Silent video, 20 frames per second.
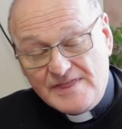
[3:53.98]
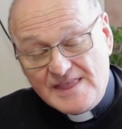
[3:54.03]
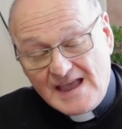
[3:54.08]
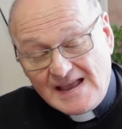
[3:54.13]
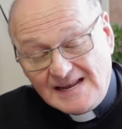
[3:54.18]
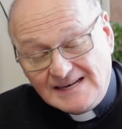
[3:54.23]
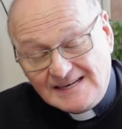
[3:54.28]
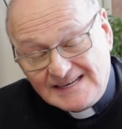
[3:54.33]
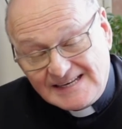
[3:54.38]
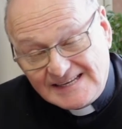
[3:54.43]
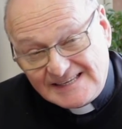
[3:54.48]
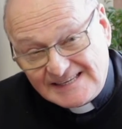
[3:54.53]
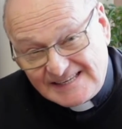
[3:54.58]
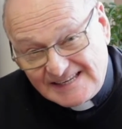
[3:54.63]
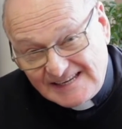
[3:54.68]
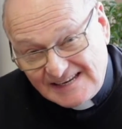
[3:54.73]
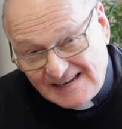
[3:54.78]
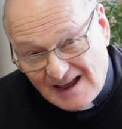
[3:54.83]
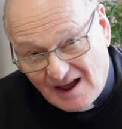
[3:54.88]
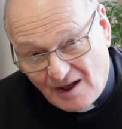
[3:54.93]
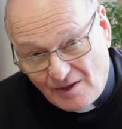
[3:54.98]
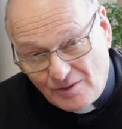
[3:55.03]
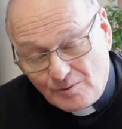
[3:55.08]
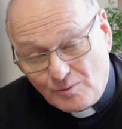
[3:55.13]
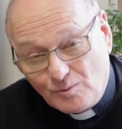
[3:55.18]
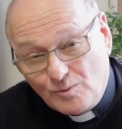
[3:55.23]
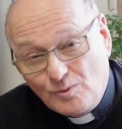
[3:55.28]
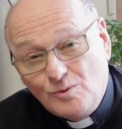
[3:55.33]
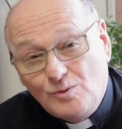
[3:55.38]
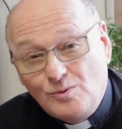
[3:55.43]
and to see how the
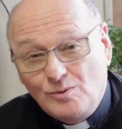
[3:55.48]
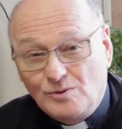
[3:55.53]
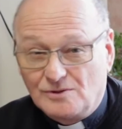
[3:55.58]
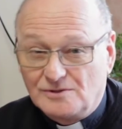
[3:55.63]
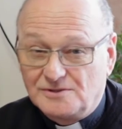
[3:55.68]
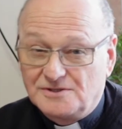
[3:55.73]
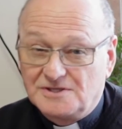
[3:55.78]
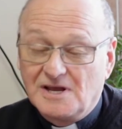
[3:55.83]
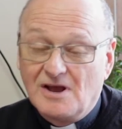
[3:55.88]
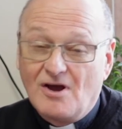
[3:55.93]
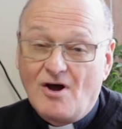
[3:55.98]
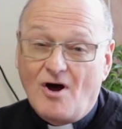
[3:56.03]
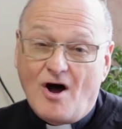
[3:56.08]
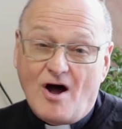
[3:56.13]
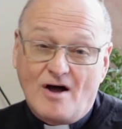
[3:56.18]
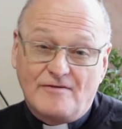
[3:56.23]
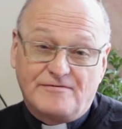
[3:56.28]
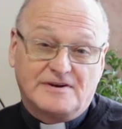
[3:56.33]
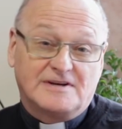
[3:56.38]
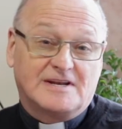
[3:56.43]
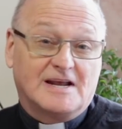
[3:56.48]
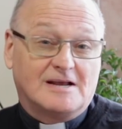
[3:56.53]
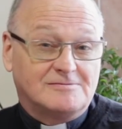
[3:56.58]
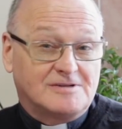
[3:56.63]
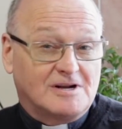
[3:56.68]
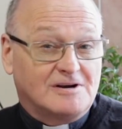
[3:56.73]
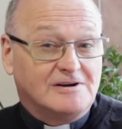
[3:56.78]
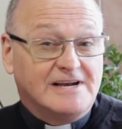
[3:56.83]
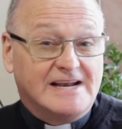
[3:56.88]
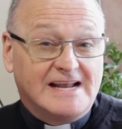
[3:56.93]
rules
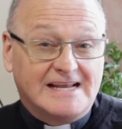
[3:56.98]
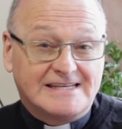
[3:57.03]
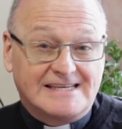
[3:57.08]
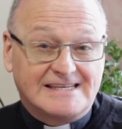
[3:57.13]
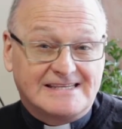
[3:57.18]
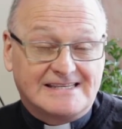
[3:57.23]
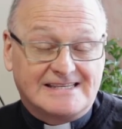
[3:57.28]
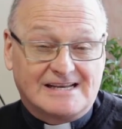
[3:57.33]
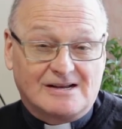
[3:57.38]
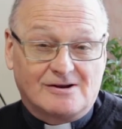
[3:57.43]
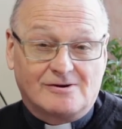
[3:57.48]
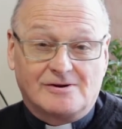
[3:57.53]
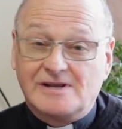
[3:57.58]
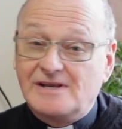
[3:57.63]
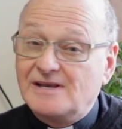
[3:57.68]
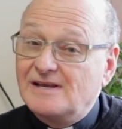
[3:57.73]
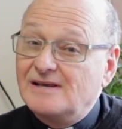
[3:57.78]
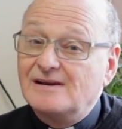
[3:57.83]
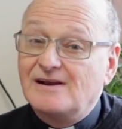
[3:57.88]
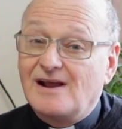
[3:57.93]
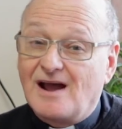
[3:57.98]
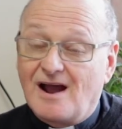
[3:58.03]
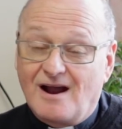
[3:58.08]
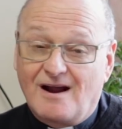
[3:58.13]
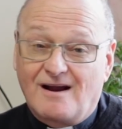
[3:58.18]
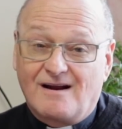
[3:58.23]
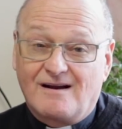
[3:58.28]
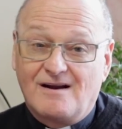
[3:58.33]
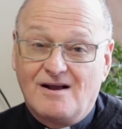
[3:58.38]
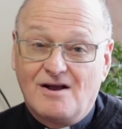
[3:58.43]
oftentimes are necessary in
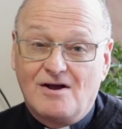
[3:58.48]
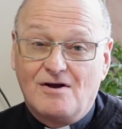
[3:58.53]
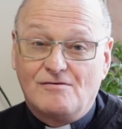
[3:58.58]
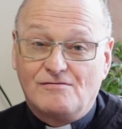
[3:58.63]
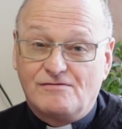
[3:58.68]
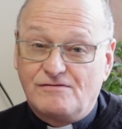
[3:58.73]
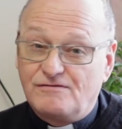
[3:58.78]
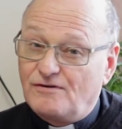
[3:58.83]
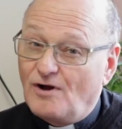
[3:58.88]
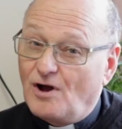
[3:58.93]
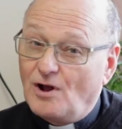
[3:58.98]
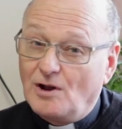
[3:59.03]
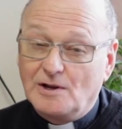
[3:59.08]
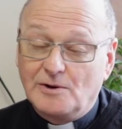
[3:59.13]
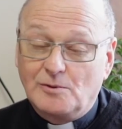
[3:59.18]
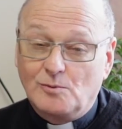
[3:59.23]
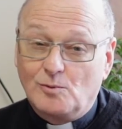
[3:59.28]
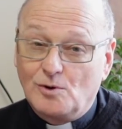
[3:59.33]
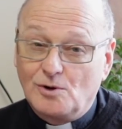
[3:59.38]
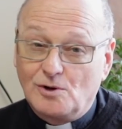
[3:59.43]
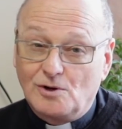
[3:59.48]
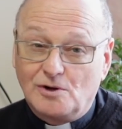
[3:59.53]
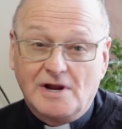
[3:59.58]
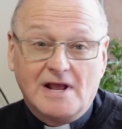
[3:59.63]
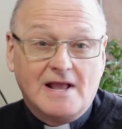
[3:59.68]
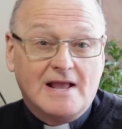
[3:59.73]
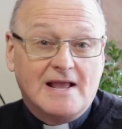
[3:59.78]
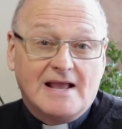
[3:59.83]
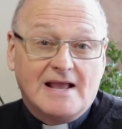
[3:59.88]
our fallen world.